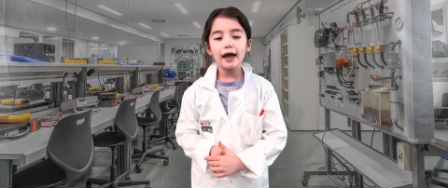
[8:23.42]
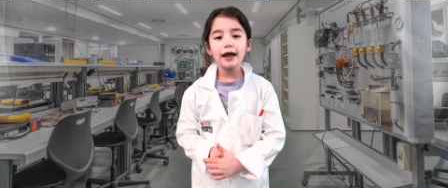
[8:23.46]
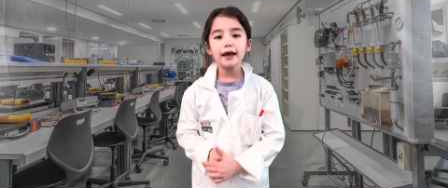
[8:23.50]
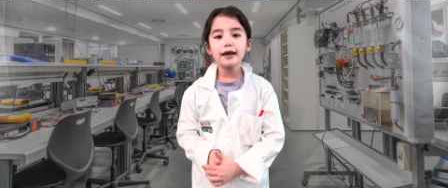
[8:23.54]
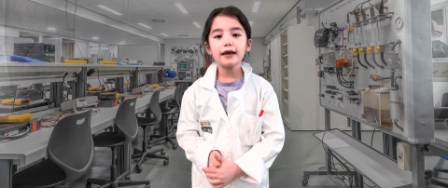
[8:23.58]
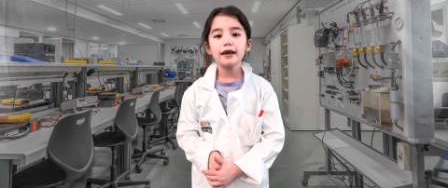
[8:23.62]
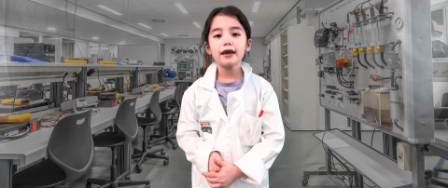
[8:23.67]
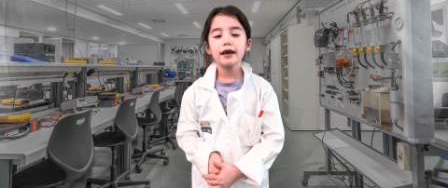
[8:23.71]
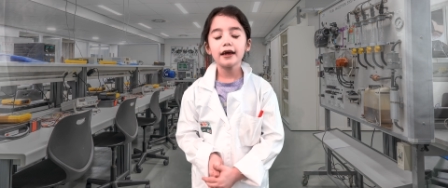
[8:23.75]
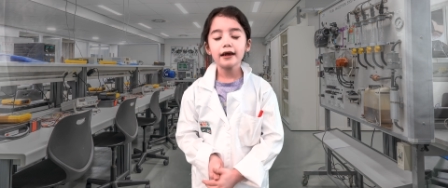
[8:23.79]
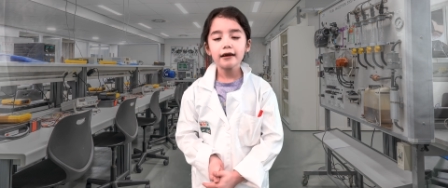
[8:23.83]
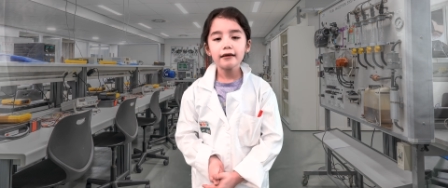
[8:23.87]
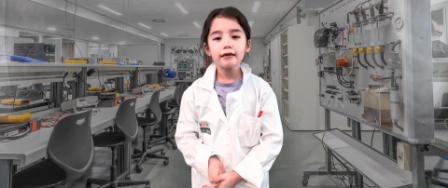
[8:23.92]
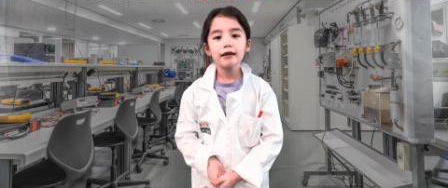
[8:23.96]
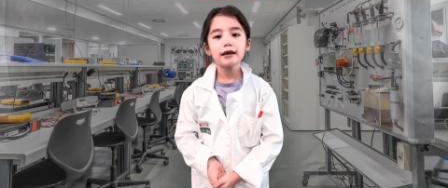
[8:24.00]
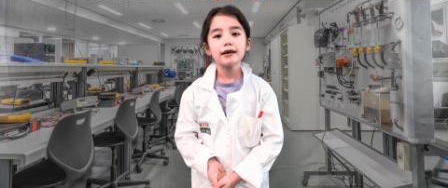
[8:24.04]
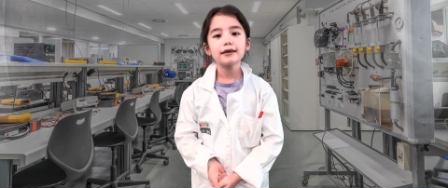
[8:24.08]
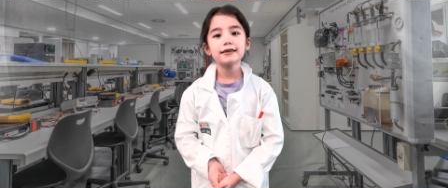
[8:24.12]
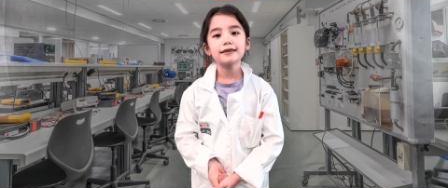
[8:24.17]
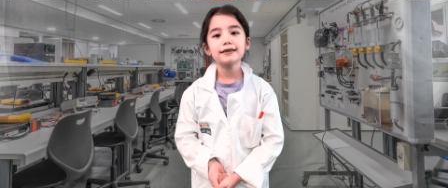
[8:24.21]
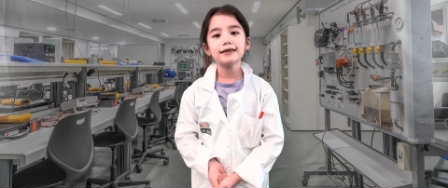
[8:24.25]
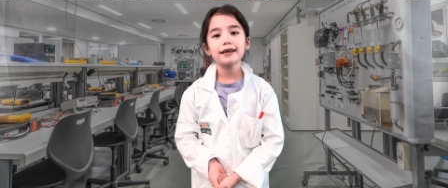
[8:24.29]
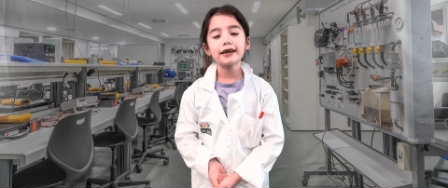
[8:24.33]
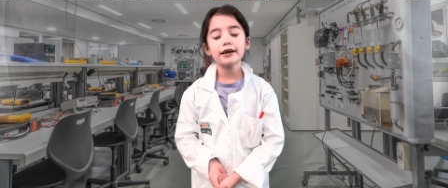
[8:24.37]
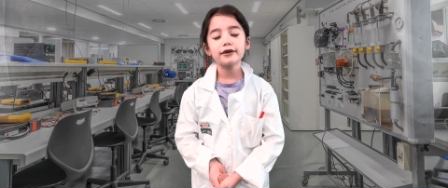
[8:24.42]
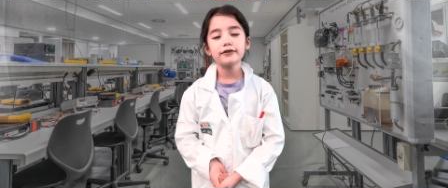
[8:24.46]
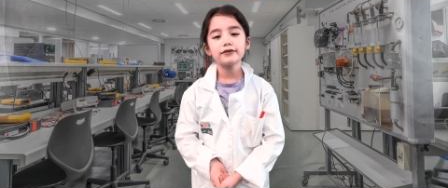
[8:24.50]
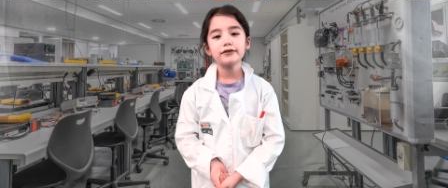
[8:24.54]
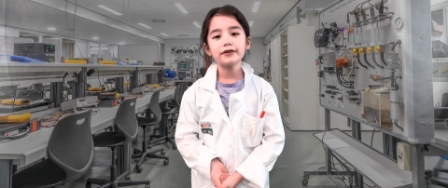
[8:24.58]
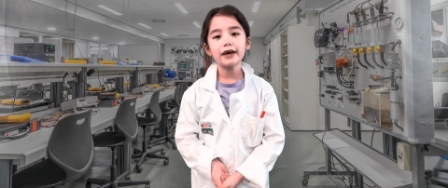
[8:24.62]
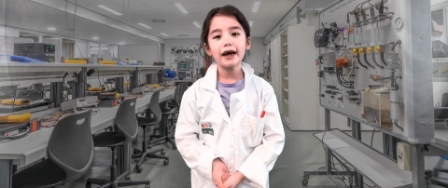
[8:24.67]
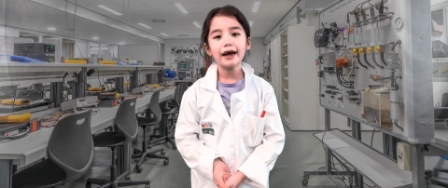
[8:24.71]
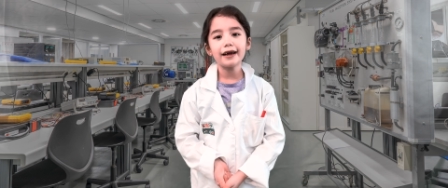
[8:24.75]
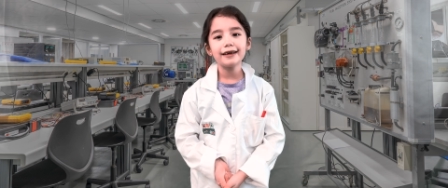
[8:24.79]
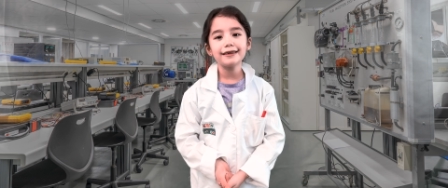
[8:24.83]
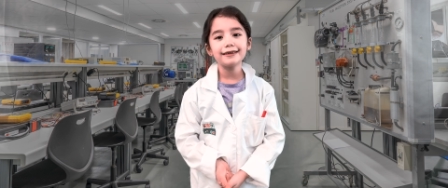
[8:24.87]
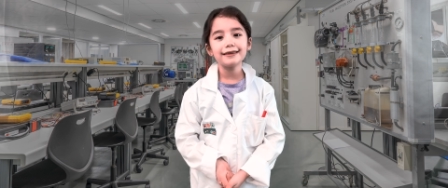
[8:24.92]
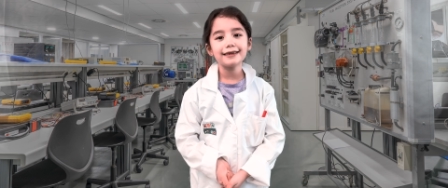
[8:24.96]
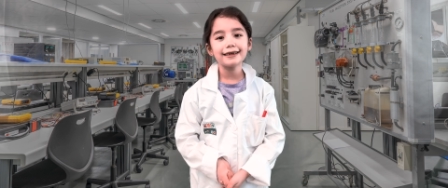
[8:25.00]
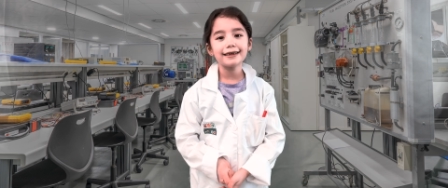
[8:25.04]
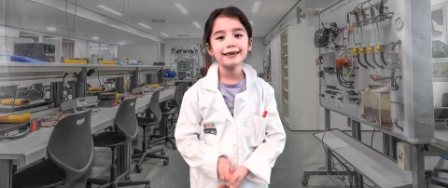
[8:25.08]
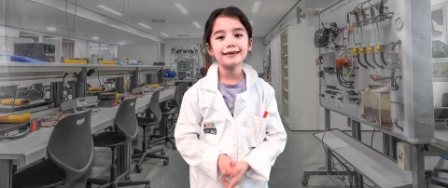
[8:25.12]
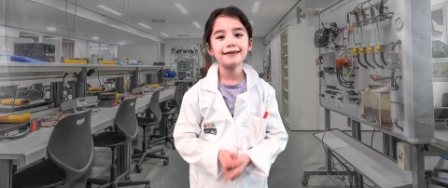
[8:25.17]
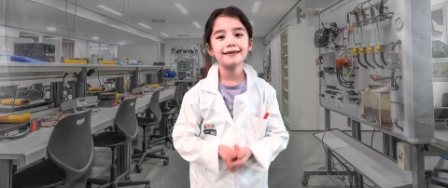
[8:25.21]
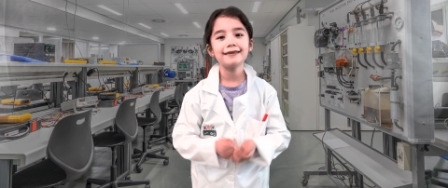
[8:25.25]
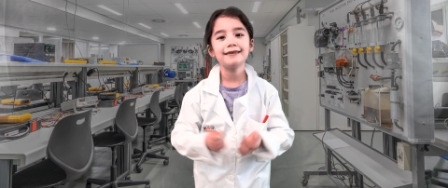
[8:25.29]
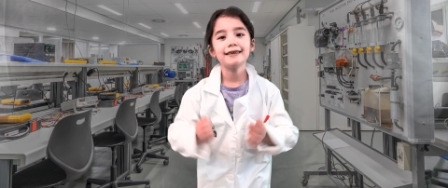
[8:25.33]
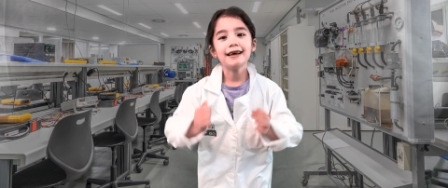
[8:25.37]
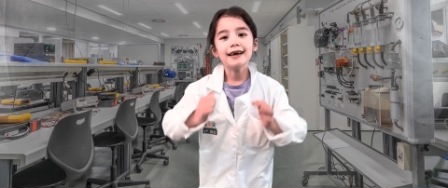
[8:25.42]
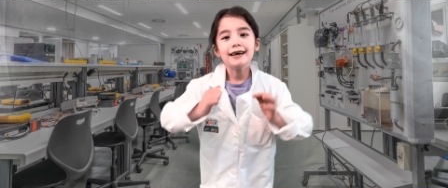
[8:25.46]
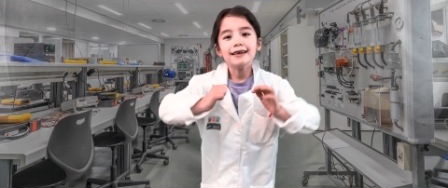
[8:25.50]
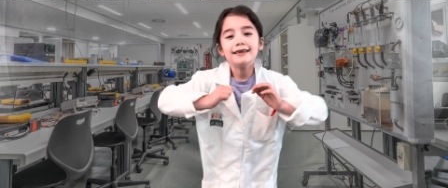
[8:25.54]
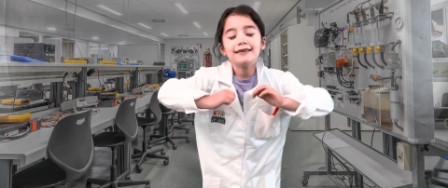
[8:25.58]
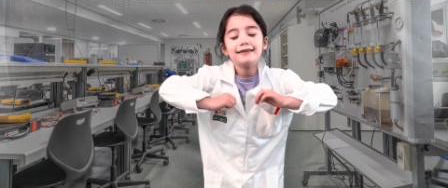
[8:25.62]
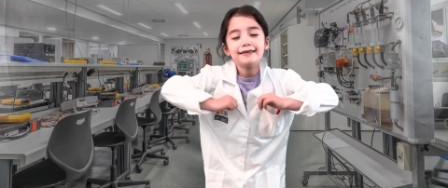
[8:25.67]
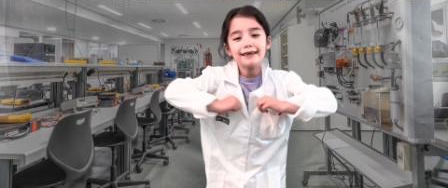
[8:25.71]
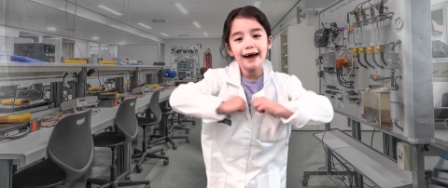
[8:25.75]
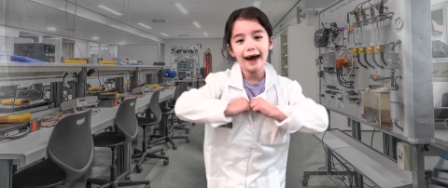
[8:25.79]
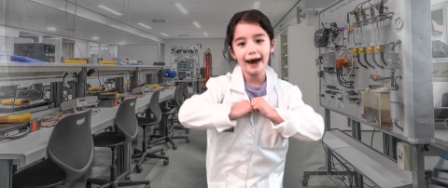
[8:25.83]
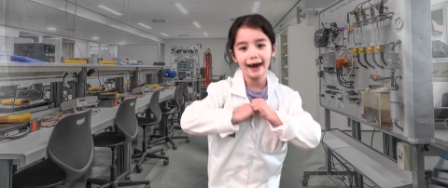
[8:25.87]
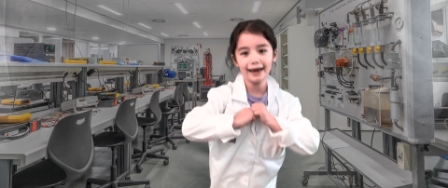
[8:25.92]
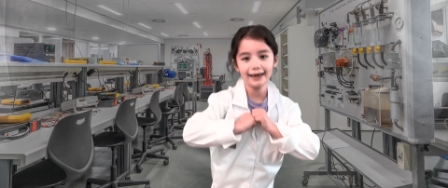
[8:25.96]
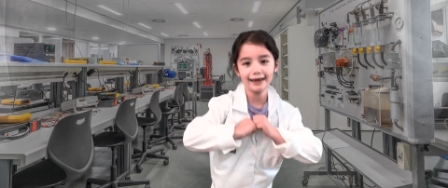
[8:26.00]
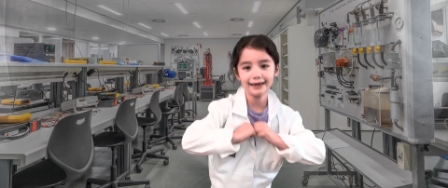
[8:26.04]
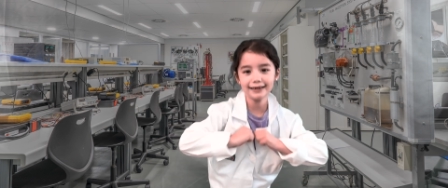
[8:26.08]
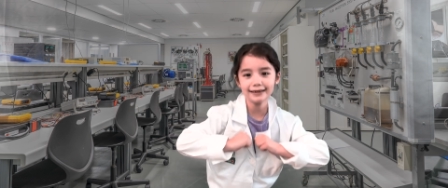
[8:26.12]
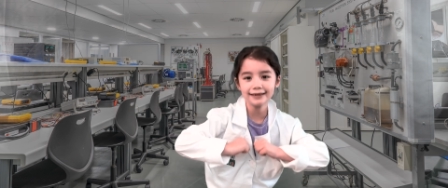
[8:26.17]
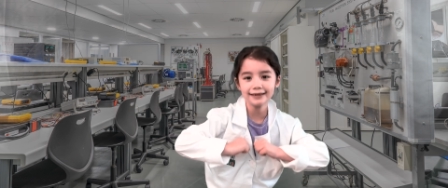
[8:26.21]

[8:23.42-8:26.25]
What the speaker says: curious, little scientists. Science